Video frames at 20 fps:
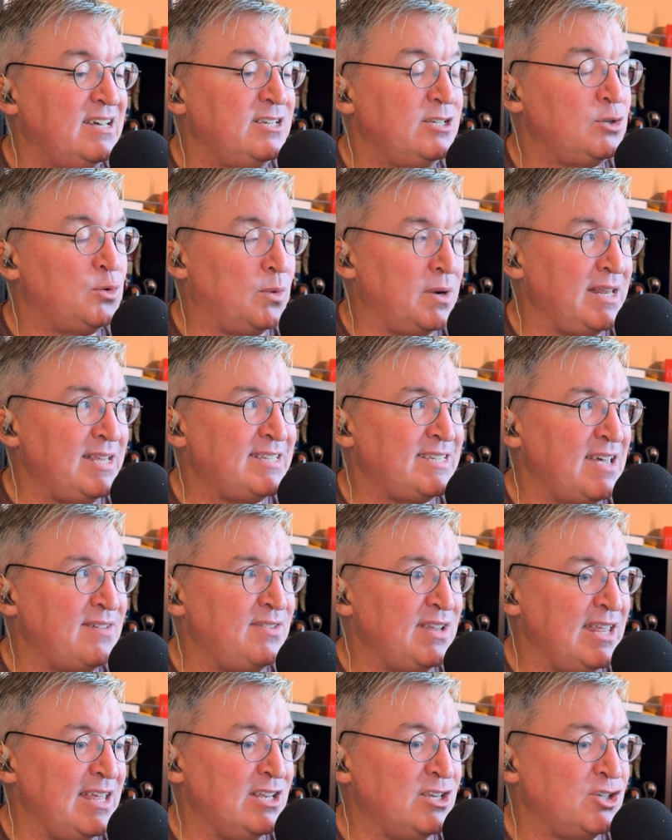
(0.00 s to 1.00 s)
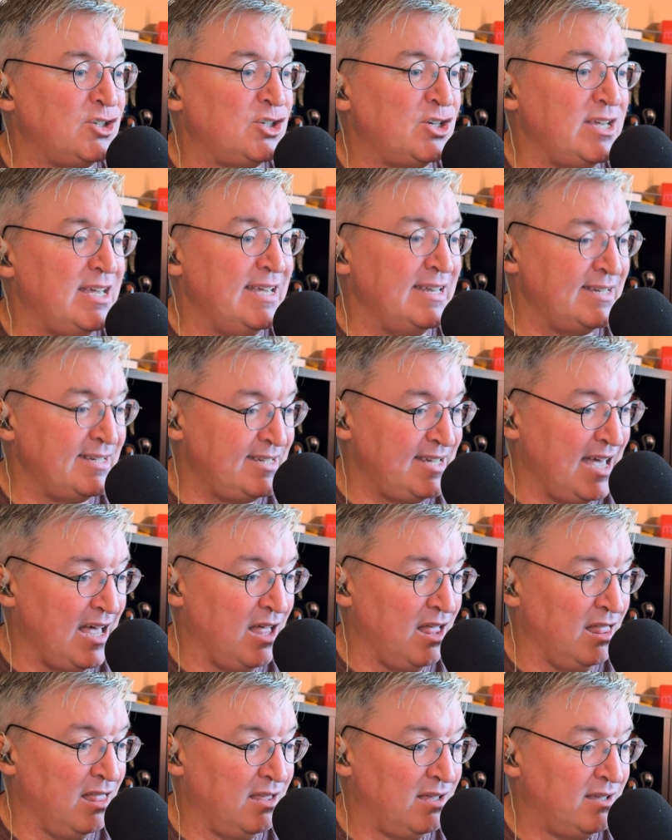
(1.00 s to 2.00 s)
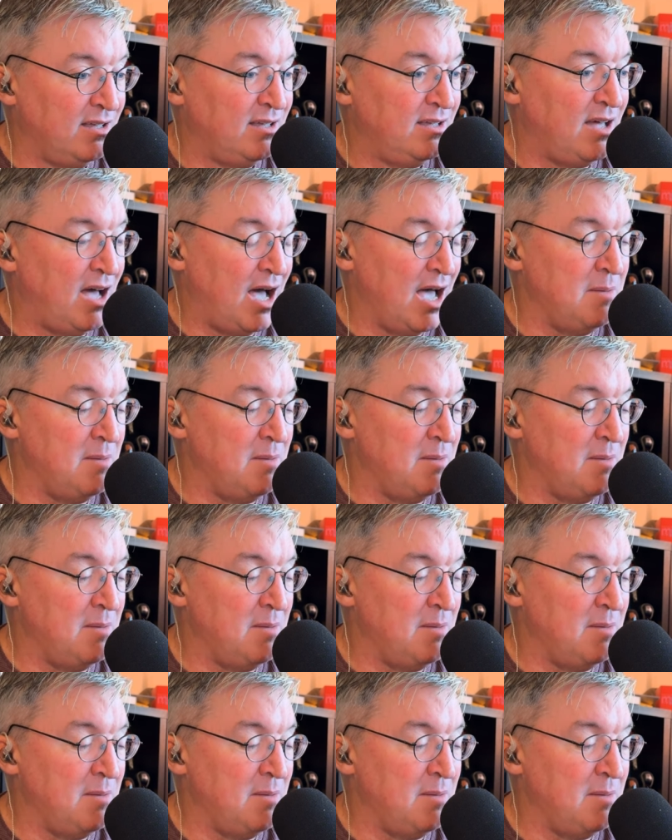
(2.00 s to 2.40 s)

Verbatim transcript: 27 inch Intel mm-hmm.